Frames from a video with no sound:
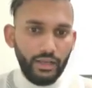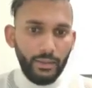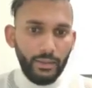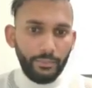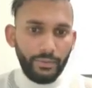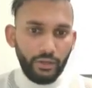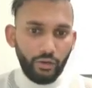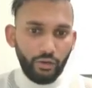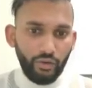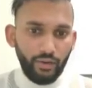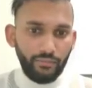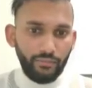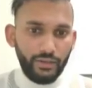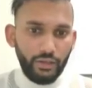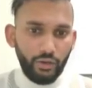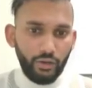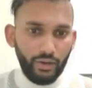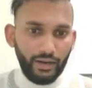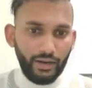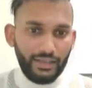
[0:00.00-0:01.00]
P wave,
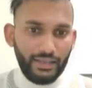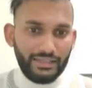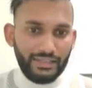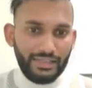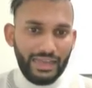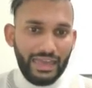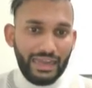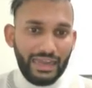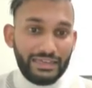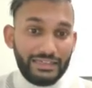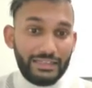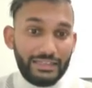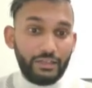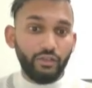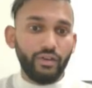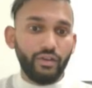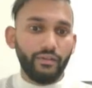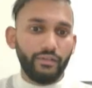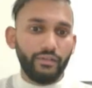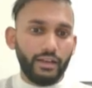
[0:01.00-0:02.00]
QRS, and T
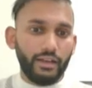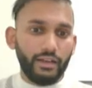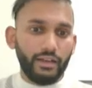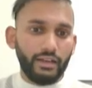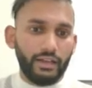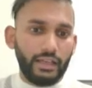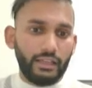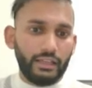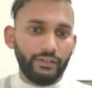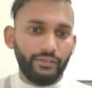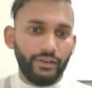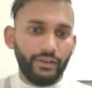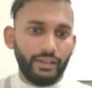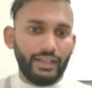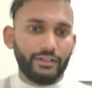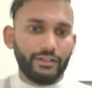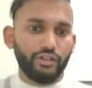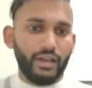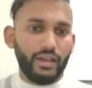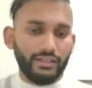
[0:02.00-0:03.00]
wave elevate.
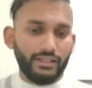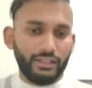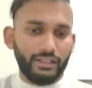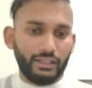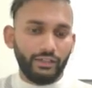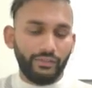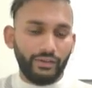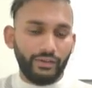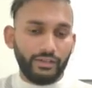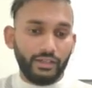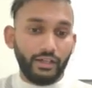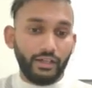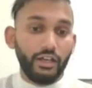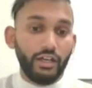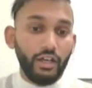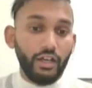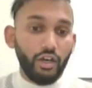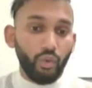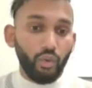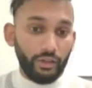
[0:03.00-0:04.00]
That's your ST elevation.
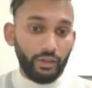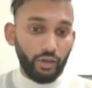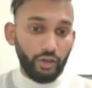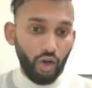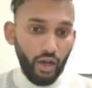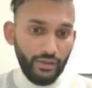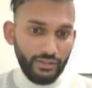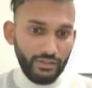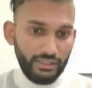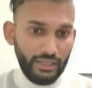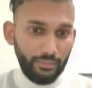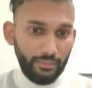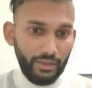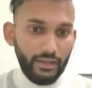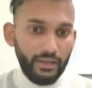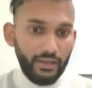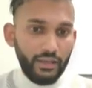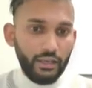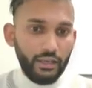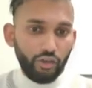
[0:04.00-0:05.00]
With the
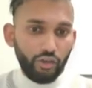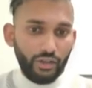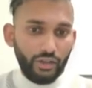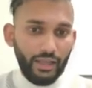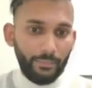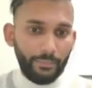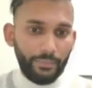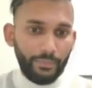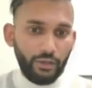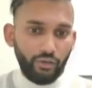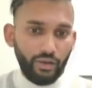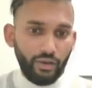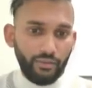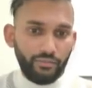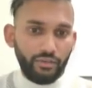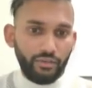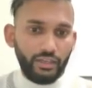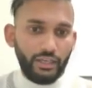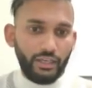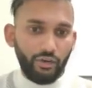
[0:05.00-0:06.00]
non-STEMI, you'll have P
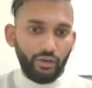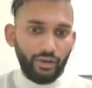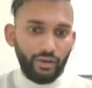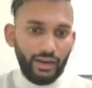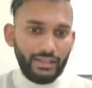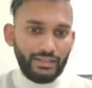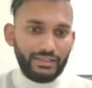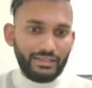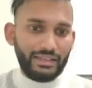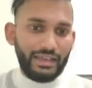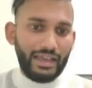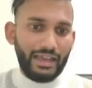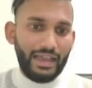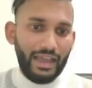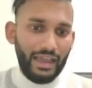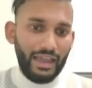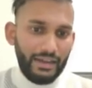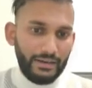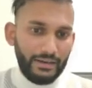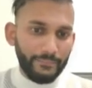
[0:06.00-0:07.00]
wave, QRS,
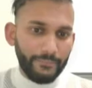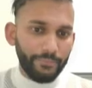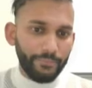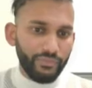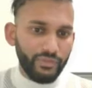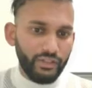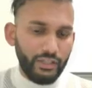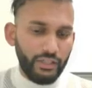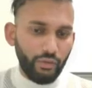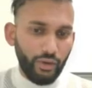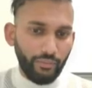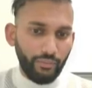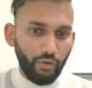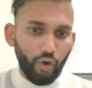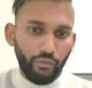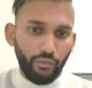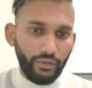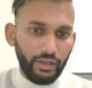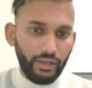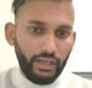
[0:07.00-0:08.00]
and T wave.
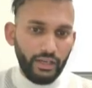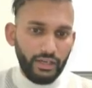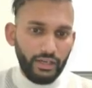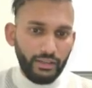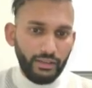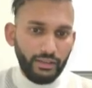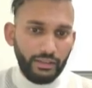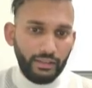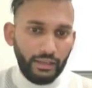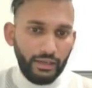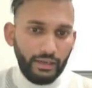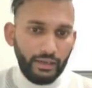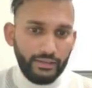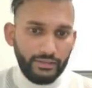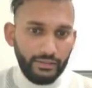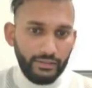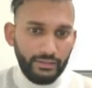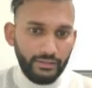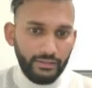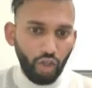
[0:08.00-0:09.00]
Over here, this
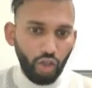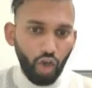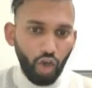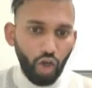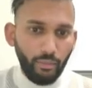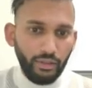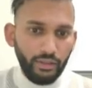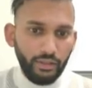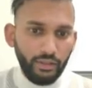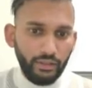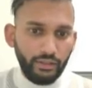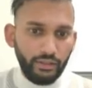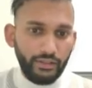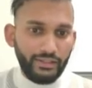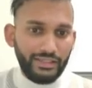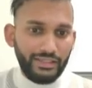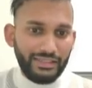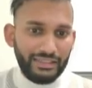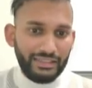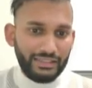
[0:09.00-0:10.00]
is the normal. This
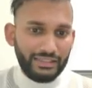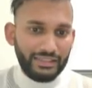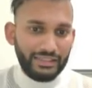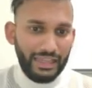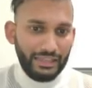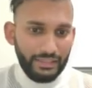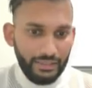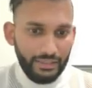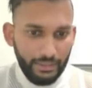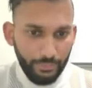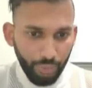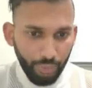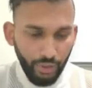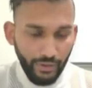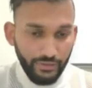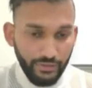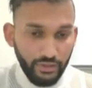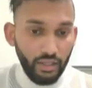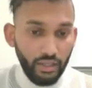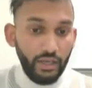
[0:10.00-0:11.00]
is slightly
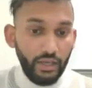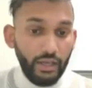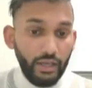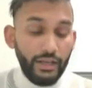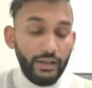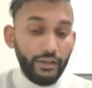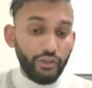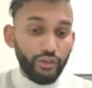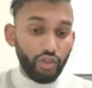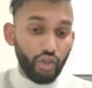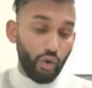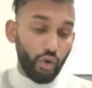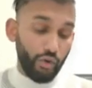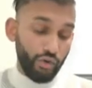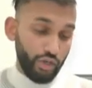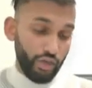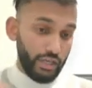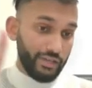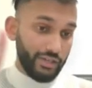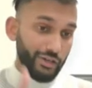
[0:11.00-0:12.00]
depressed. So
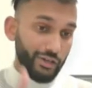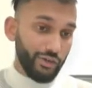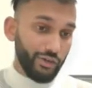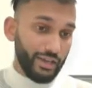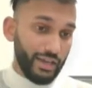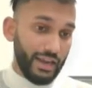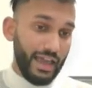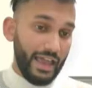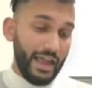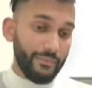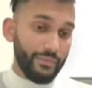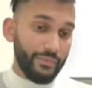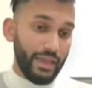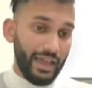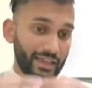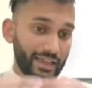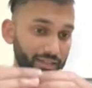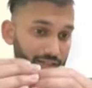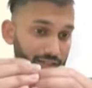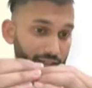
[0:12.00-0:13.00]
either you can have
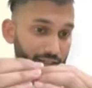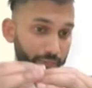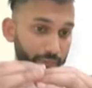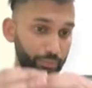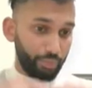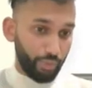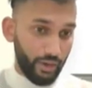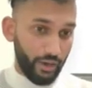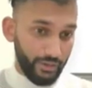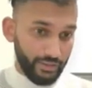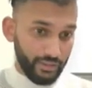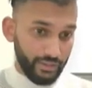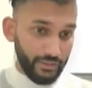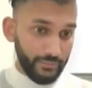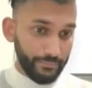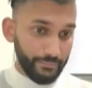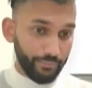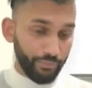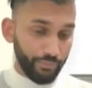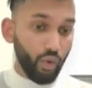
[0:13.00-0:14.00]
the ST depression
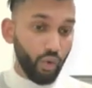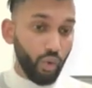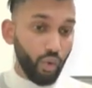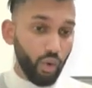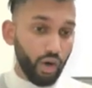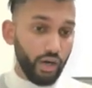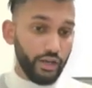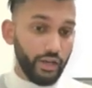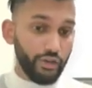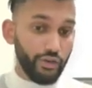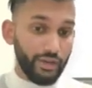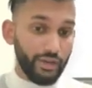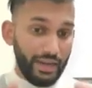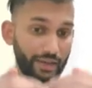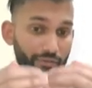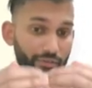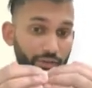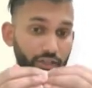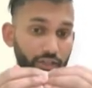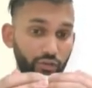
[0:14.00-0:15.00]
or you can
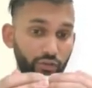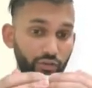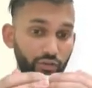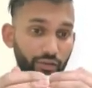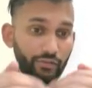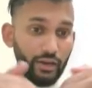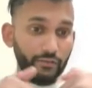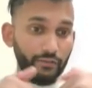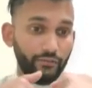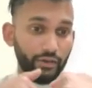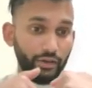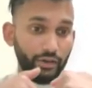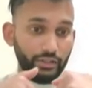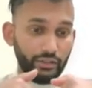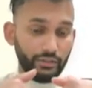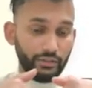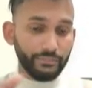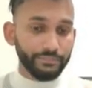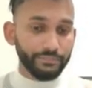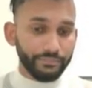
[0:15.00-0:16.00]
have the T wave inversion.